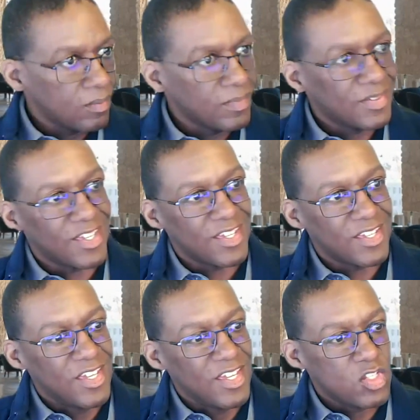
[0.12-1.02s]

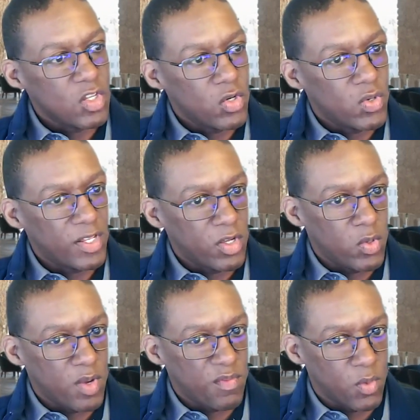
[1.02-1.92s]
Okay, so
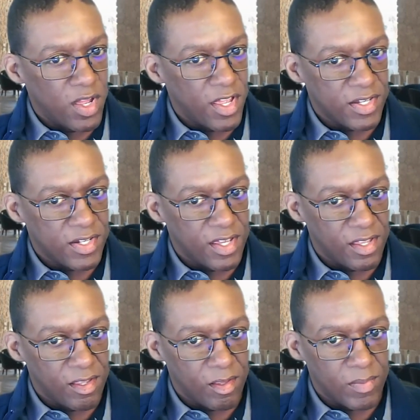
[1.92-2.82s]
hello
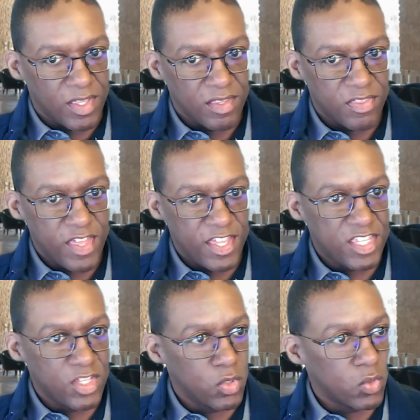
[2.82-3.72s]
everyone.
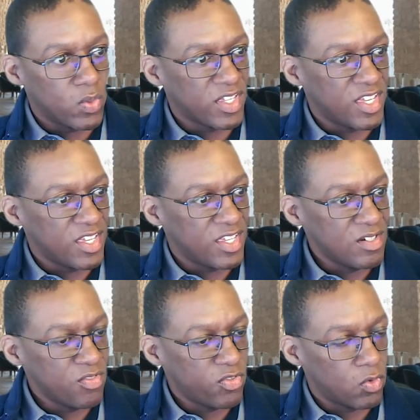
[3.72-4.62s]
Thank you
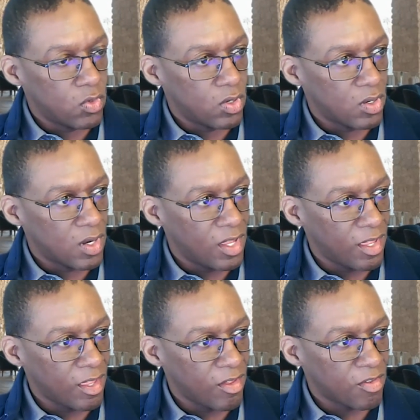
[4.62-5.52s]
again
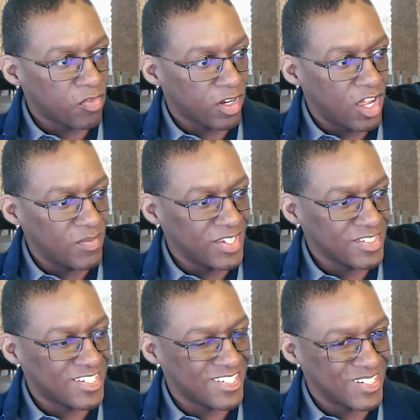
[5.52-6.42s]
for
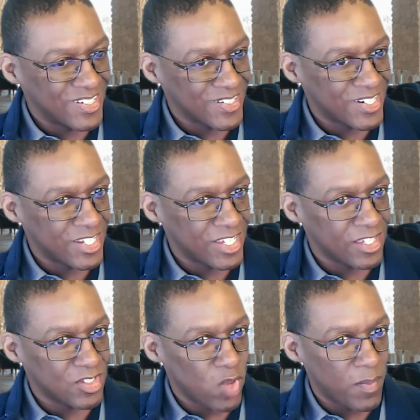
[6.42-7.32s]
coming to
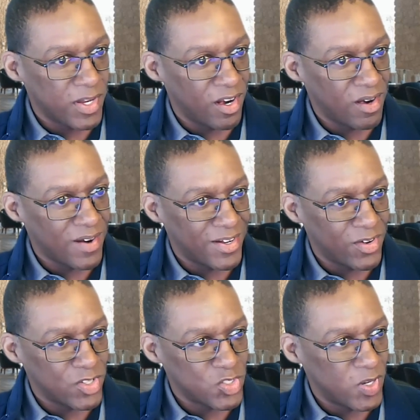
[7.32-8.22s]
today's webinar. I
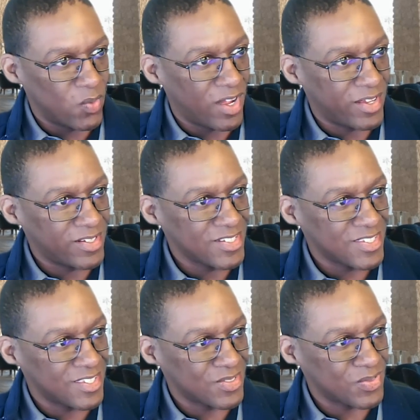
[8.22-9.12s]
know it's been a while
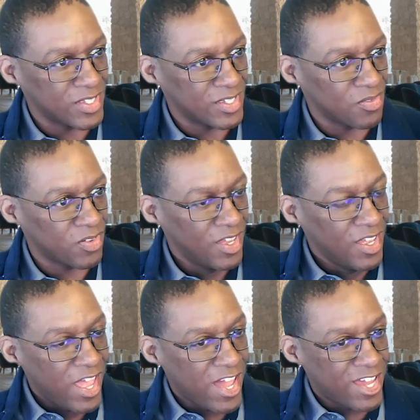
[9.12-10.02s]
since we've
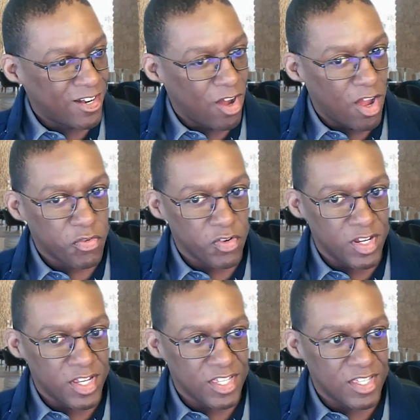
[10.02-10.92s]
had an
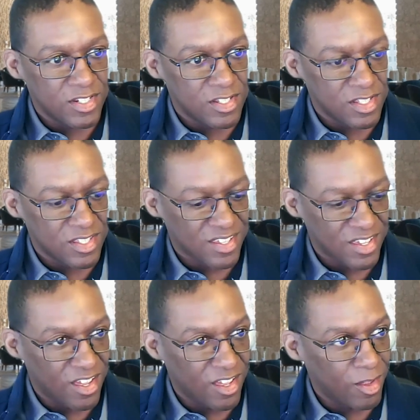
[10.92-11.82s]
offering in
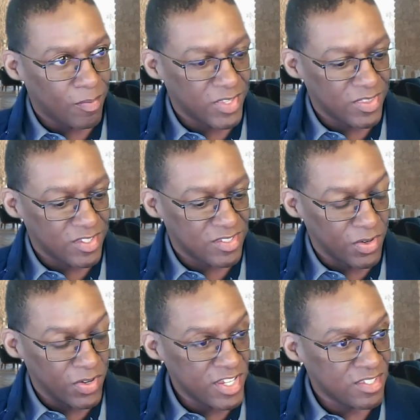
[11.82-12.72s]
the
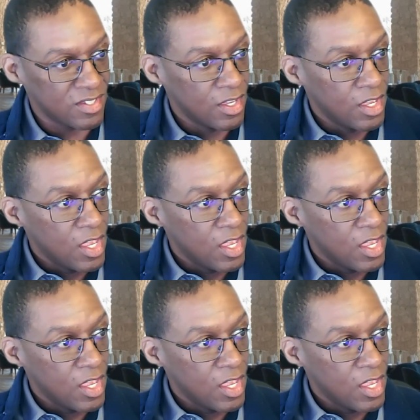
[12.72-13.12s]
series.